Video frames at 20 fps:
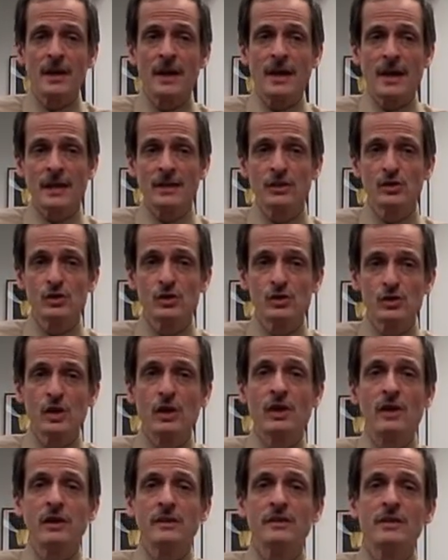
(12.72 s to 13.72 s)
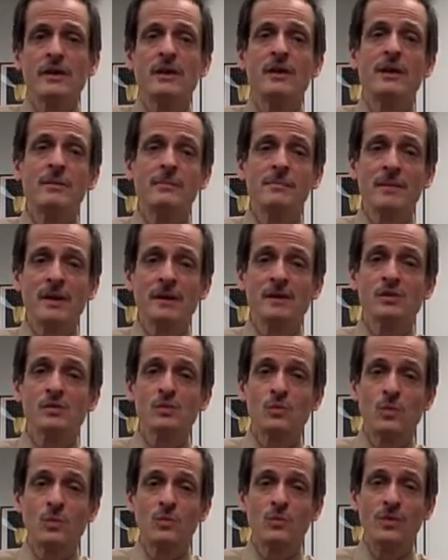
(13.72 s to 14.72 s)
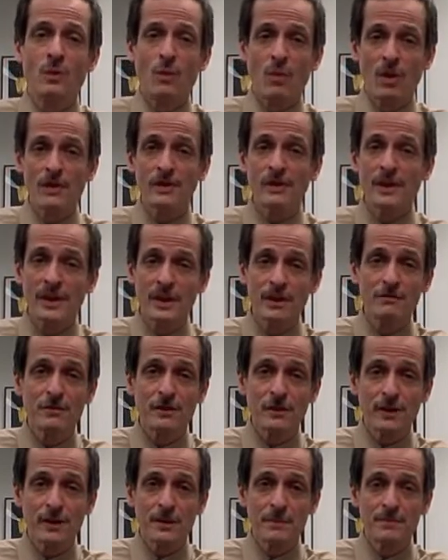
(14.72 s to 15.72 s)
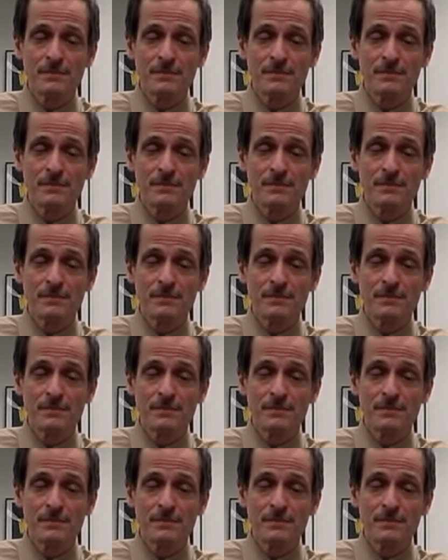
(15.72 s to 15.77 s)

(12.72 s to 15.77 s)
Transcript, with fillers: and the salt makes the water heavier.